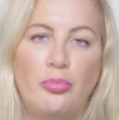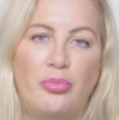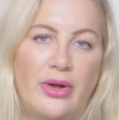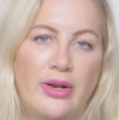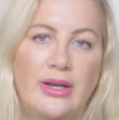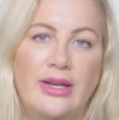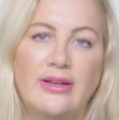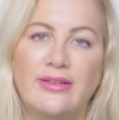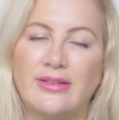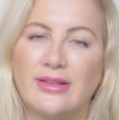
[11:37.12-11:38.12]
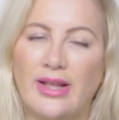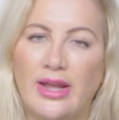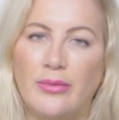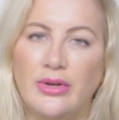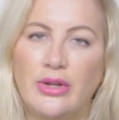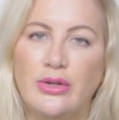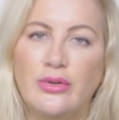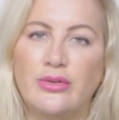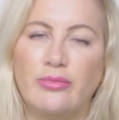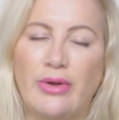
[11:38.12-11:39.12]
But needless to say, when you
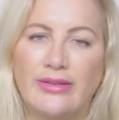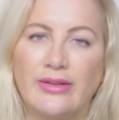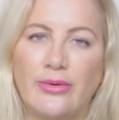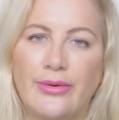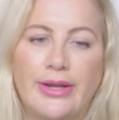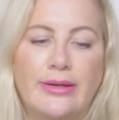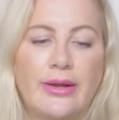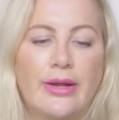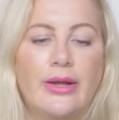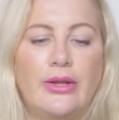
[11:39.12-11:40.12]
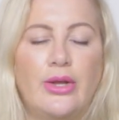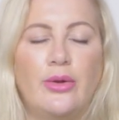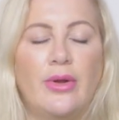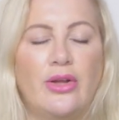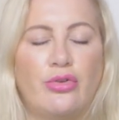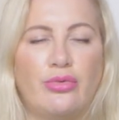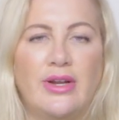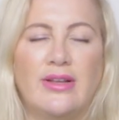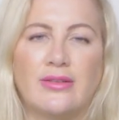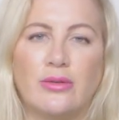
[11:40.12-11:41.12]
use a retinoid, you
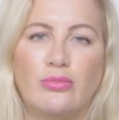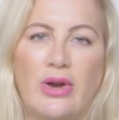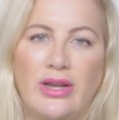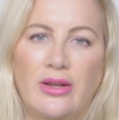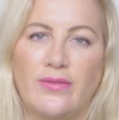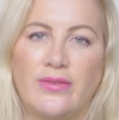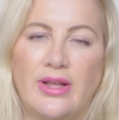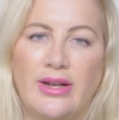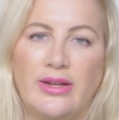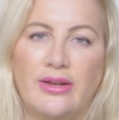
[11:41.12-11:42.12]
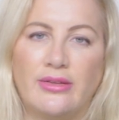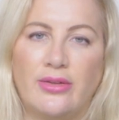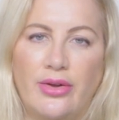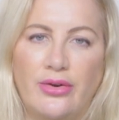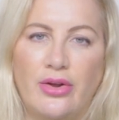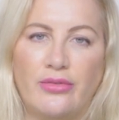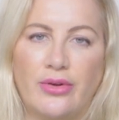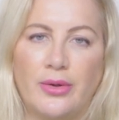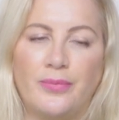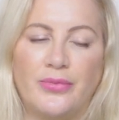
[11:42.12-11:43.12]
increase the rate of cellular
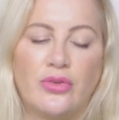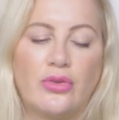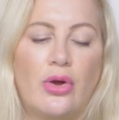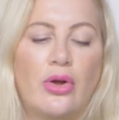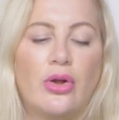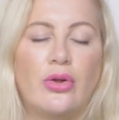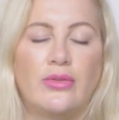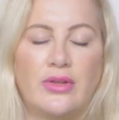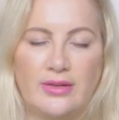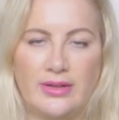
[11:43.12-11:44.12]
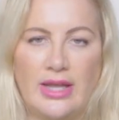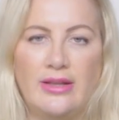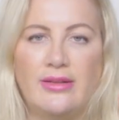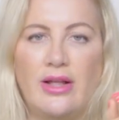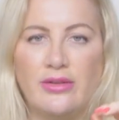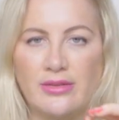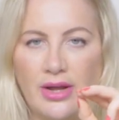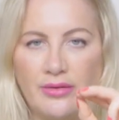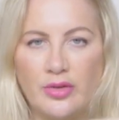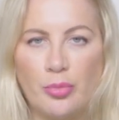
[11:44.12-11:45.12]
turnover. So the skin cells
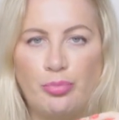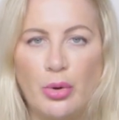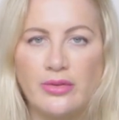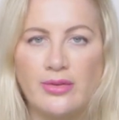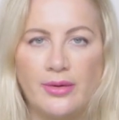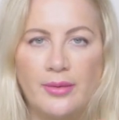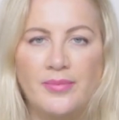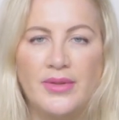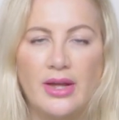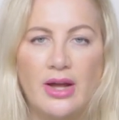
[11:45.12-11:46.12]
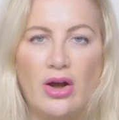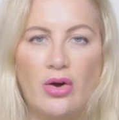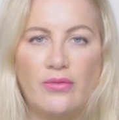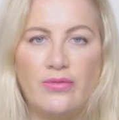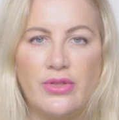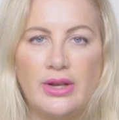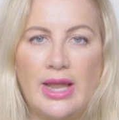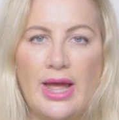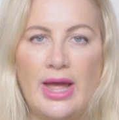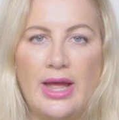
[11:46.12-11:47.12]
that are at the bottom of the
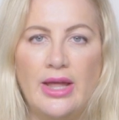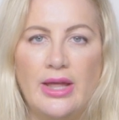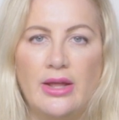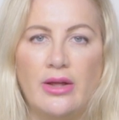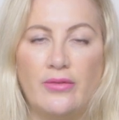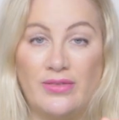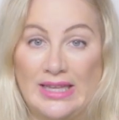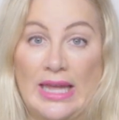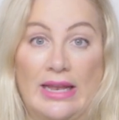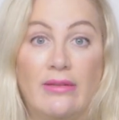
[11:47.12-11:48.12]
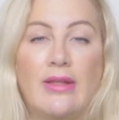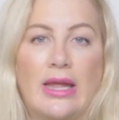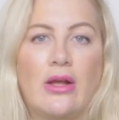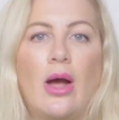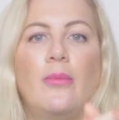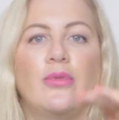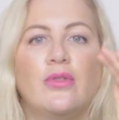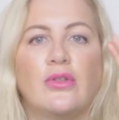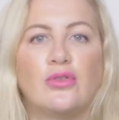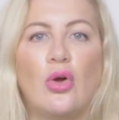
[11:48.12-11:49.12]
layer of skin, they come to
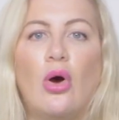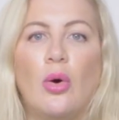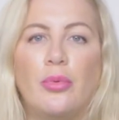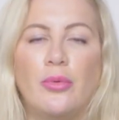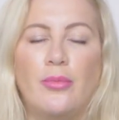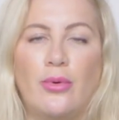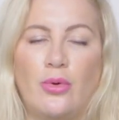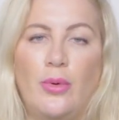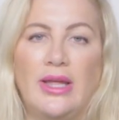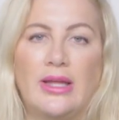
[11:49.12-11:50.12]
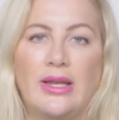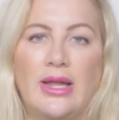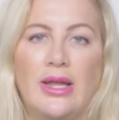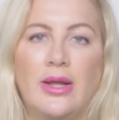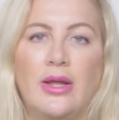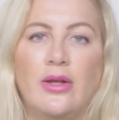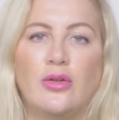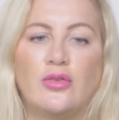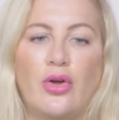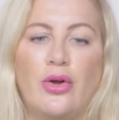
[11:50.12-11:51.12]
the top more quickly.
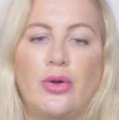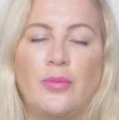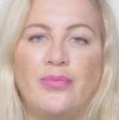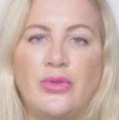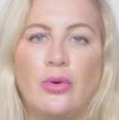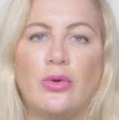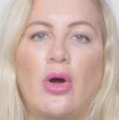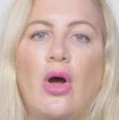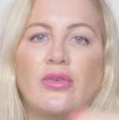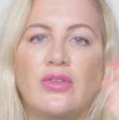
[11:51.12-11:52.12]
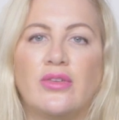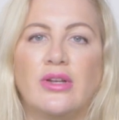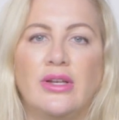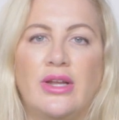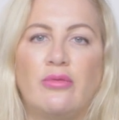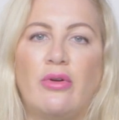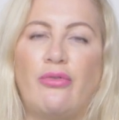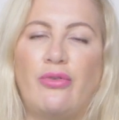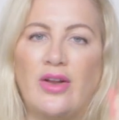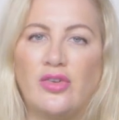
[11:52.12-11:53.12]
So you're constantly
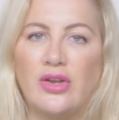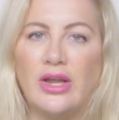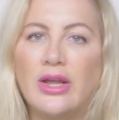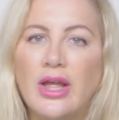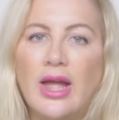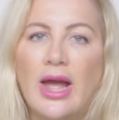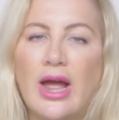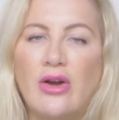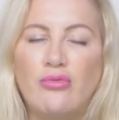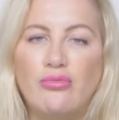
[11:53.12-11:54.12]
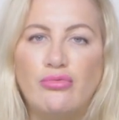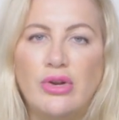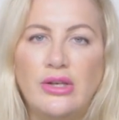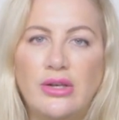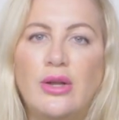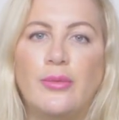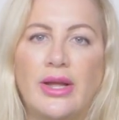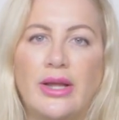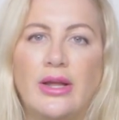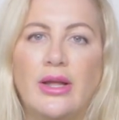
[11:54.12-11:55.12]
refreshing and
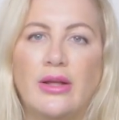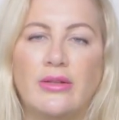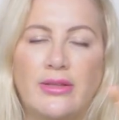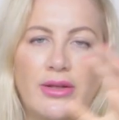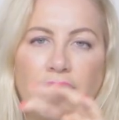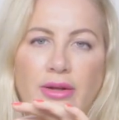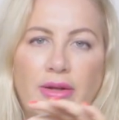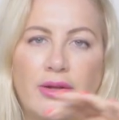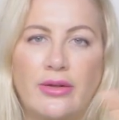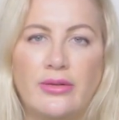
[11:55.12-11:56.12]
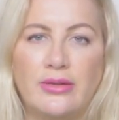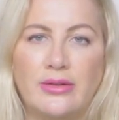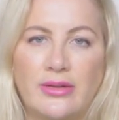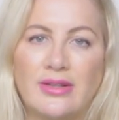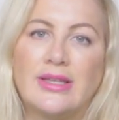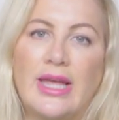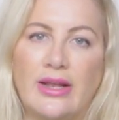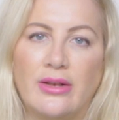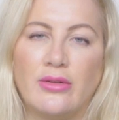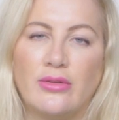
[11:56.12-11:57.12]
renewing the skin.